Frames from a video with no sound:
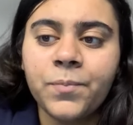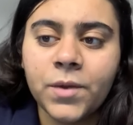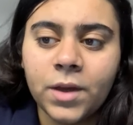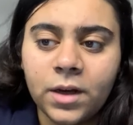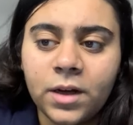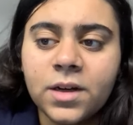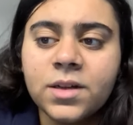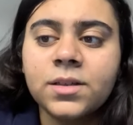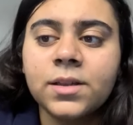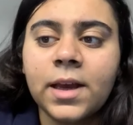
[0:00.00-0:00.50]

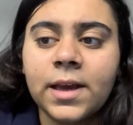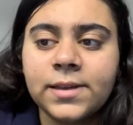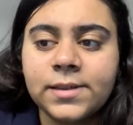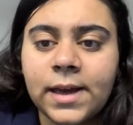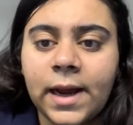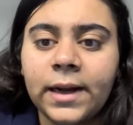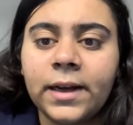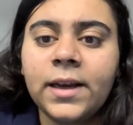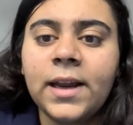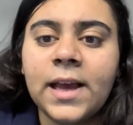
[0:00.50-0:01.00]
heirs
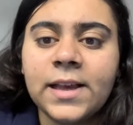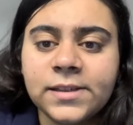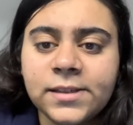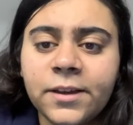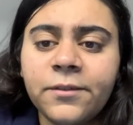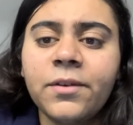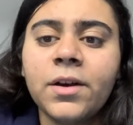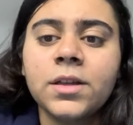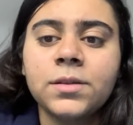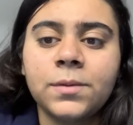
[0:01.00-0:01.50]
exactly as
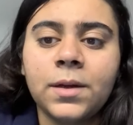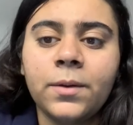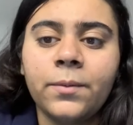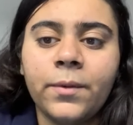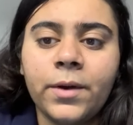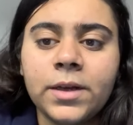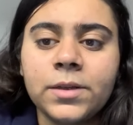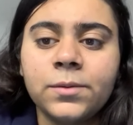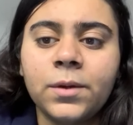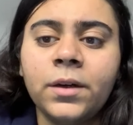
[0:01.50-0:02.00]
if husband and
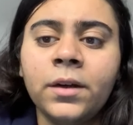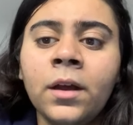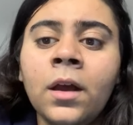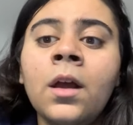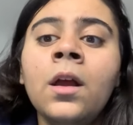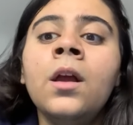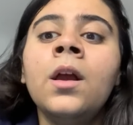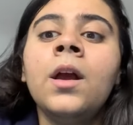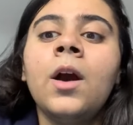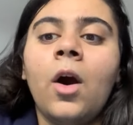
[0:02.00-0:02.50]
wife were
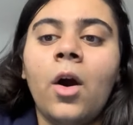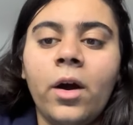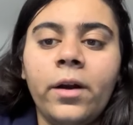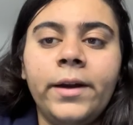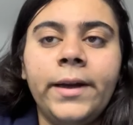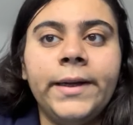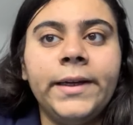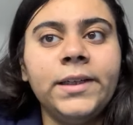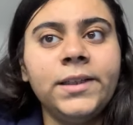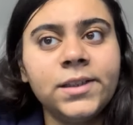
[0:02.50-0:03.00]

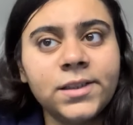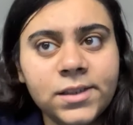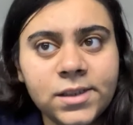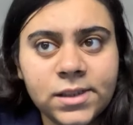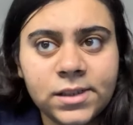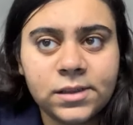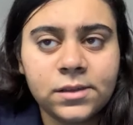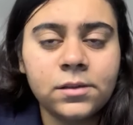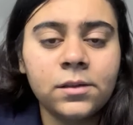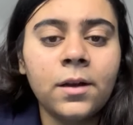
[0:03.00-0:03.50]
already
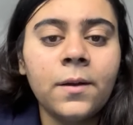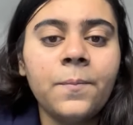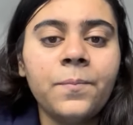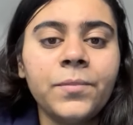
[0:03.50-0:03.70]
deceased.